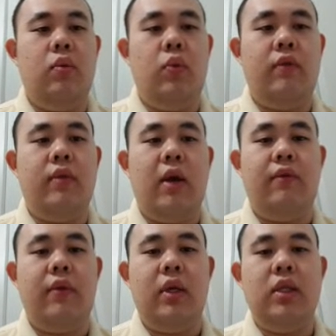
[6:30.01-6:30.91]
with their
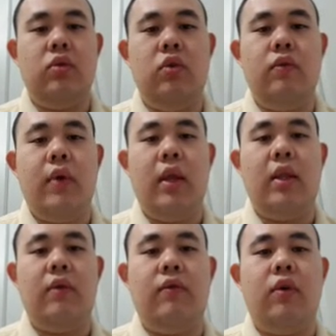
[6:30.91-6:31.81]
fingers groove
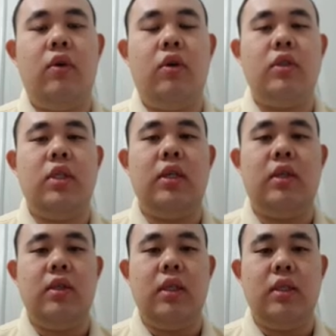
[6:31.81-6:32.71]
and therefore cause
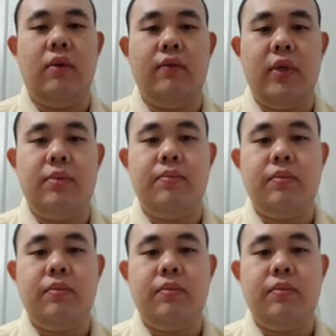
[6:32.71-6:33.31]
discomfort.